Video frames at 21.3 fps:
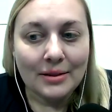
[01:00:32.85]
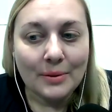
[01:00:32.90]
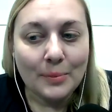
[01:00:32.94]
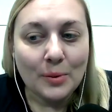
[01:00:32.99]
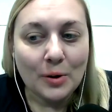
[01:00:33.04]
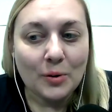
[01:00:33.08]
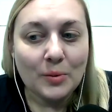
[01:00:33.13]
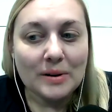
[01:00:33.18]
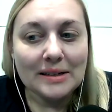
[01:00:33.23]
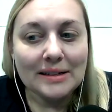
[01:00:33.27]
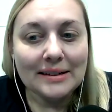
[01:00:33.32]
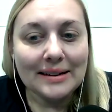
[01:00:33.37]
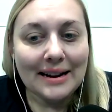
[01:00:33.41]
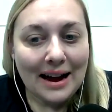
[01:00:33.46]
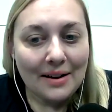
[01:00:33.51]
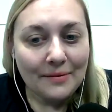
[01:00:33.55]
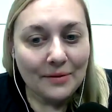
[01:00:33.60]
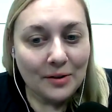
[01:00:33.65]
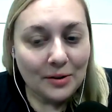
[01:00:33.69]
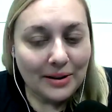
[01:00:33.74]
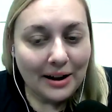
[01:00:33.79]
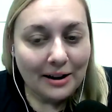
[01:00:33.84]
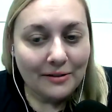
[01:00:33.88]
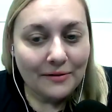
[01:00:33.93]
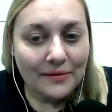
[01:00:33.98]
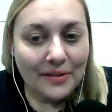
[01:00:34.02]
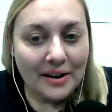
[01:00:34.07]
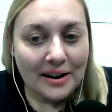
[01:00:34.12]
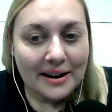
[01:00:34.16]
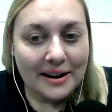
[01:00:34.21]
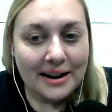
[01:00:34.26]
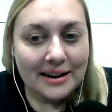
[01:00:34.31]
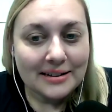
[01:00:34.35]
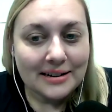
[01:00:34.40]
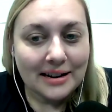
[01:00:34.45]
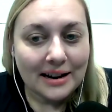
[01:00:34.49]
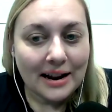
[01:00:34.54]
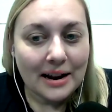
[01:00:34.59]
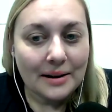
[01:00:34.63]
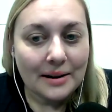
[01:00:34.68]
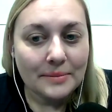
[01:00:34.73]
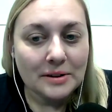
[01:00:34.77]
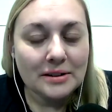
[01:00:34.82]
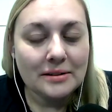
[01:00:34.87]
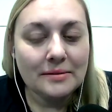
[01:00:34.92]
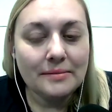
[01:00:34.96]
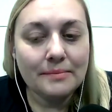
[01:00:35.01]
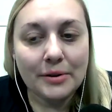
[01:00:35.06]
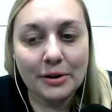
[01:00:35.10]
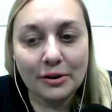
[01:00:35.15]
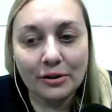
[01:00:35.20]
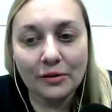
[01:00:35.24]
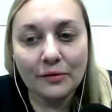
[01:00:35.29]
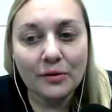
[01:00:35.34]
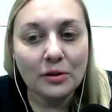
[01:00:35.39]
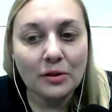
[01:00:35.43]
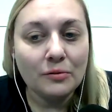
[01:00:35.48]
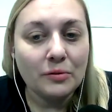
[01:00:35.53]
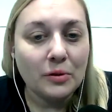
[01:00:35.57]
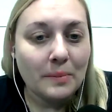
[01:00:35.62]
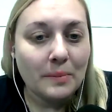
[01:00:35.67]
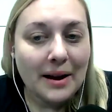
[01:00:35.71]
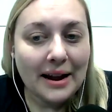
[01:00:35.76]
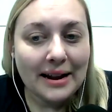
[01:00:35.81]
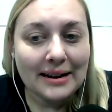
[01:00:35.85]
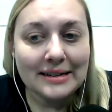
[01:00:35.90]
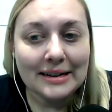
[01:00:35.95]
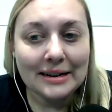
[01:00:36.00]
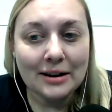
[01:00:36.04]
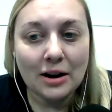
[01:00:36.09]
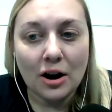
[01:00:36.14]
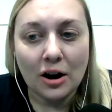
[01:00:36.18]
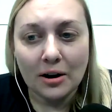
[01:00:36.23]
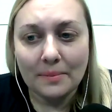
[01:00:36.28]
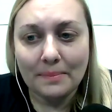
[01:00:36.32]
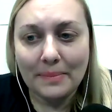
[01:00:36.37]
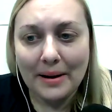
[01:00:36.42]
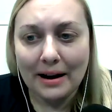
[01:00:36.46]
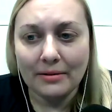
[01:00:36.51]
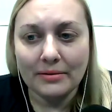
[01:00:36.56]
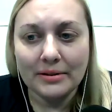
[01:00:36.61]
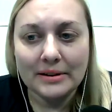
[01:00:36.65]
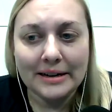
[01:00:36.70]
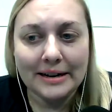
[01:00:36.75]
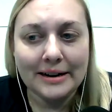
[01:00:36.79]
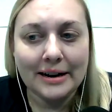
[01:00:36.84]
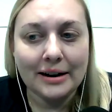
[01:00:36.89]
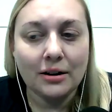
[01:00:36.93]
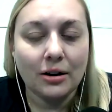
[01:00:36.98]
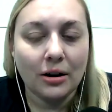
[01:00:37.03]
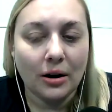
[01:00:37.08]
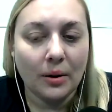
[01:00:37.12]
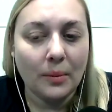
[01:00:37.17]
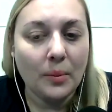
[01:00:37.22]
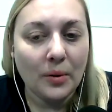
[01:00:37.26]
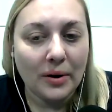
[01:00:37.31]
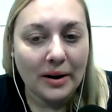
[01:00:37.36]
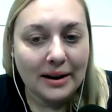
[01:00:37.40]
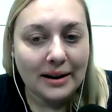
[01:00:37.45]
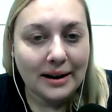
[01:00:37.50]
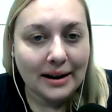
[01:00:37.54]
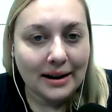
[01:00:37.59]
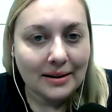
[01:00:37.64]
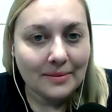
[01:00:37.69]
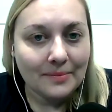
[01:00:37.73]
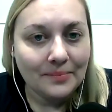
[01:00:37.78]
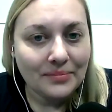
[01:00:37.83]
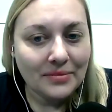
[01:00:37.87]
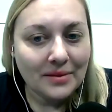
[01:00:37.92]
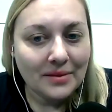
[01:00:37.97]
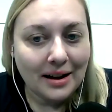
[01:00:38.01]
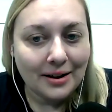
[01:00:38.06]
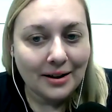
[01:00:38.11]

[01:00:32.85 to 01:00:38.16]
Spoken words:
The book was laugh out loud funny at times, beautiful, romantic, heart-pounding, and heartbreaking.